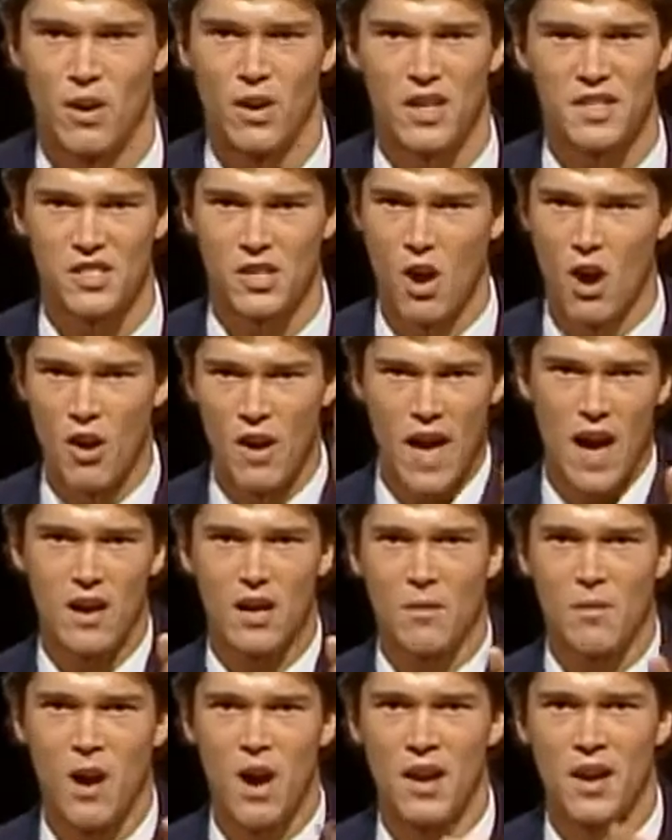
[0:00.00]
Peter. Let's go Let's now.
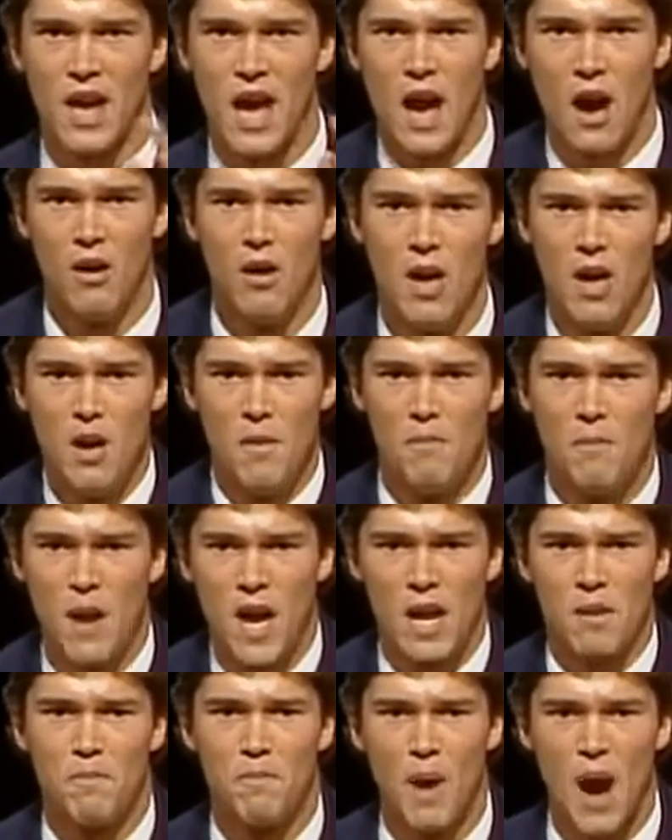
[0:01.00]
do Come it. Now.
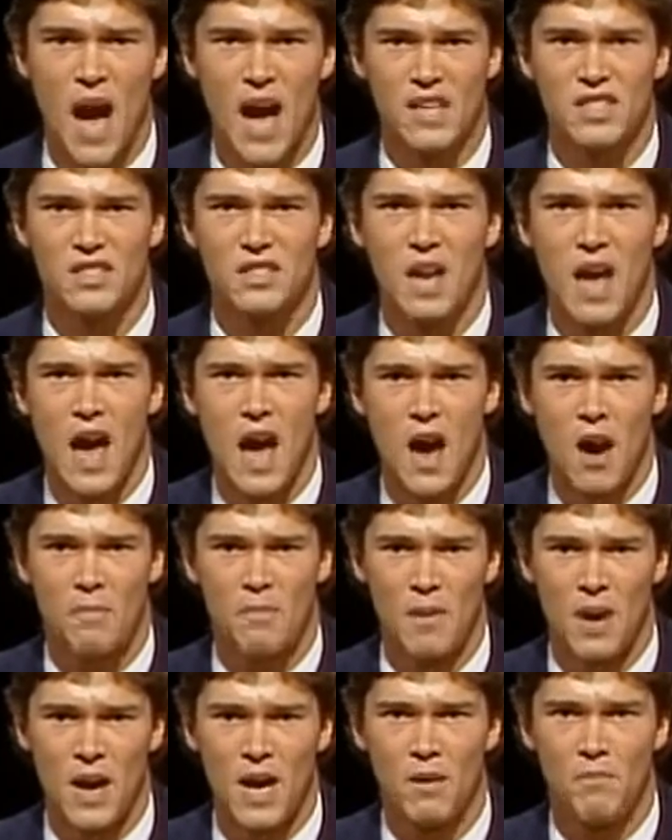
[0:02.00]
Big bucks
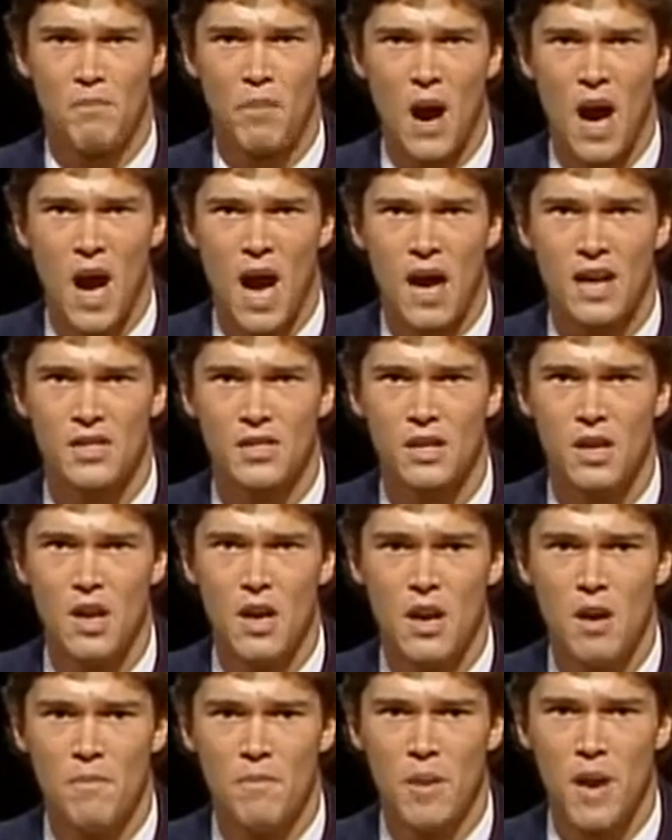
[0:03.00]
now. Big bucks.
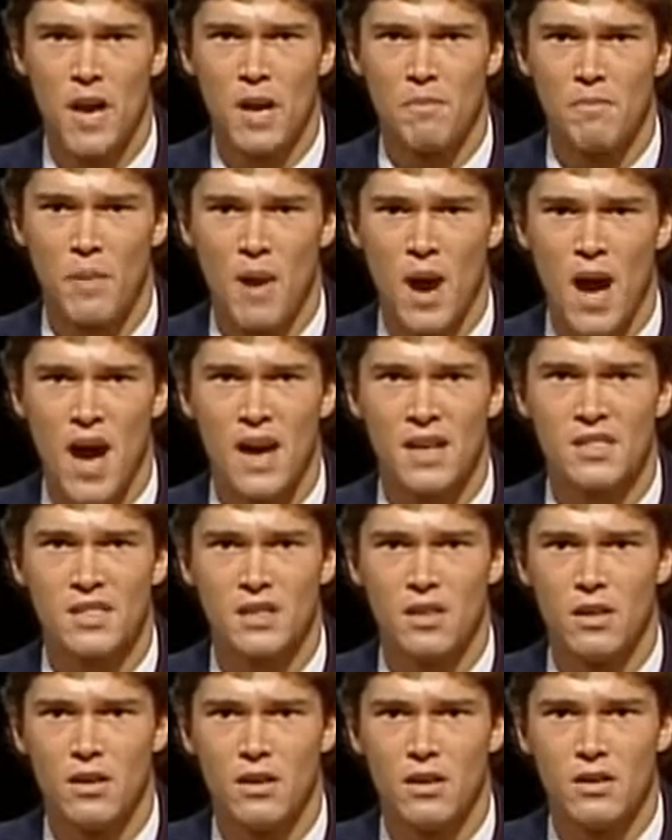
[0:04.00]
Big bucks.
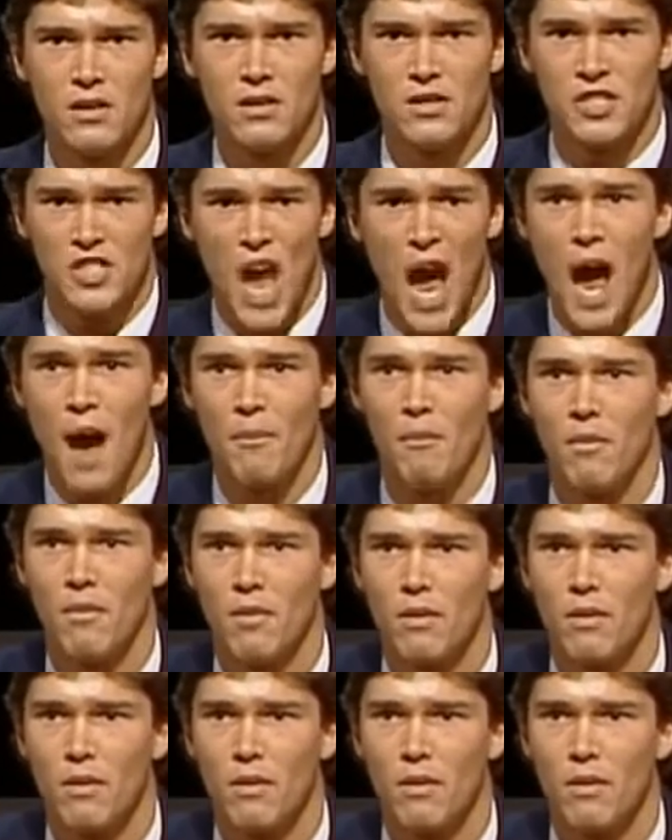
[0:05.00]
Stop.